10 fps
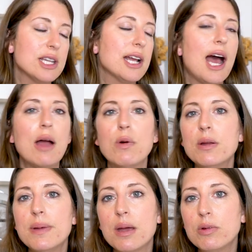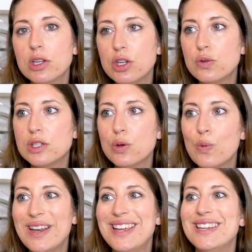Like, I want to be able to use it
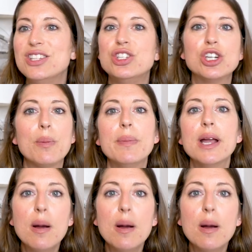when he's jumping